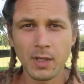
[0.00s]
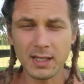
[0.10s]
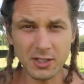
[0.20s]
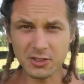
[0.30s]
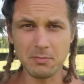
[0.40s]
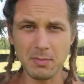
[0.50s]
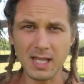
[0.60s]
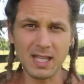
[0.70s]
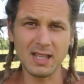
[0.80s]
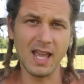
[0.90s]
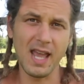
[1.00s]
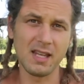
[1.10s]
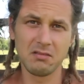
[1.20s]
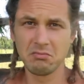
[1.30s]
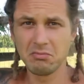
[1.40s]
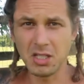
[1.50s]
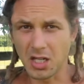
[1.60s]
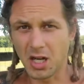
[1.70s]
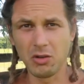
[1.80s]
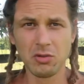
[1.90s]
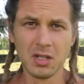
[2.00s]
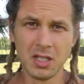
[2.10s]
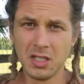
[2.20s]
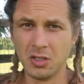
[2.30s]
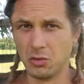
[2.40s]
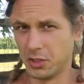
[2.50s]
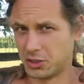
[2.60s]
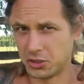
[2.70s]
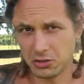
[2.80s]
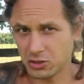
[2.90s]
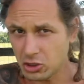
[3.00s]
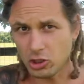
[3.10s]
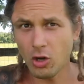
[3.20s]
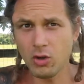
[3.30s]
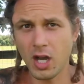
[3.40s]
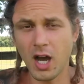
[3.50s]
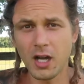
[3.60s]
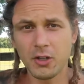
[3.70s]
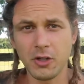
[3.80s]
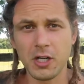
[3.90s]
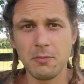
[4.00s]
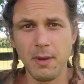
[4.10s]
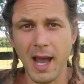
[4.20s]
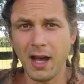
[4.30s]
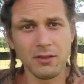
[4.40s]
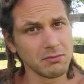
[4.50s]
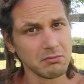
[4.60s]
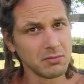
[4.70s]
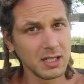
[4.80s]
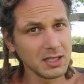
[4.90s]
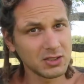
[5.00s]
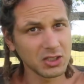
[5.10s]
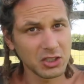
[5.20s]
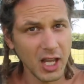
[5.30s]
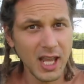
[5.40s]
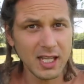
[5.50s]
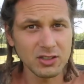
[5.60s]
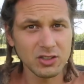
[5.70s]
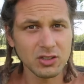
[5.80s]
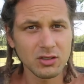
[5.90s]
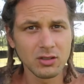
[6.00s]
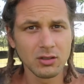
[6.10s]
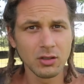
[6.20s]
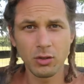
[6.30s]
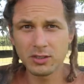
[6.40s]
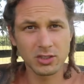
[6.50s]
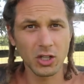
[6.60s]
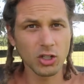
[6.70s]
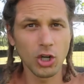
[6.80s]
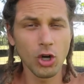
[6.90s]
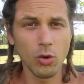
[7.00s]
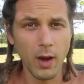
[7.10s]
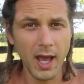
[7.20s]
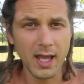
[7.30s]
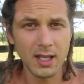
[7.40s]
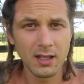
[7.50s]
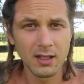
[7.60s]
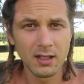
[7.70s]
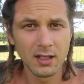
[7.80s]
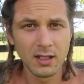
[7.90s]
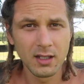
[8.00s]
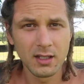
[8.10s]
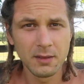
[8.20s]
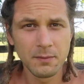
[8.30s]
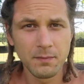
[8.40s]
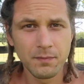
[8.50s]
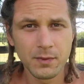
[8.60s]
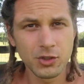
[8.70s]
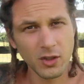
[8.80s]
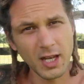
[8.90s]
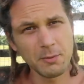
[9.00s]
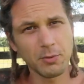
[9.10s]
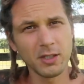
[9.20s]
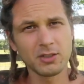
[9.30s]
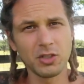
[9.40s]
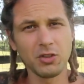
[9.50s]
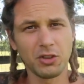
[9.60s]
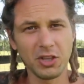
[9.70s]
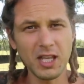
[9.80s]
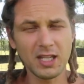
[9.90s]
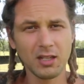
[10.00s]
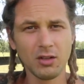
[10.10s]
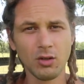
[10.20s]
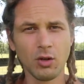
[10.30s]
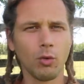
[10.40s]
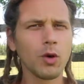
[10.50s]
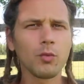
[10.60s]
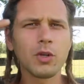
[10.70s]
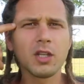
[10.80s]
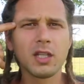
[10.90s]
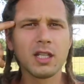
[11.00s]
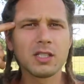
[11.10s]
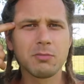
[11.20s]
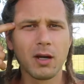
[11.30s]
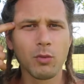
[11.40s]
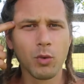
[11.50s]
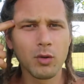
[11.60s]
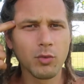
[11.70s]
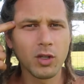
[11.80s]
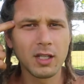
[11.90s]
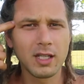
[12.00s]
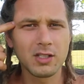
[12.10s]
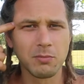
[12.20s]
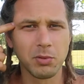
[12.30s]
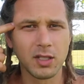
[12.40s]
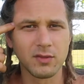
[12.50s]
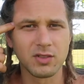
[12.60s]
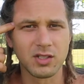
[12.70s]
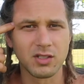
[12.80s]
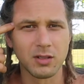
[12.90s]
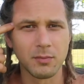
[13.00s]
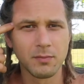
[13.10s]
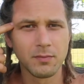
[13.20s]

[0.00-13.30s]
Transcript: It doesn't mean that, you know, what you're so concrete about needs to change or it's going to go away. So then it brings you to think, what really is what really is a belief system?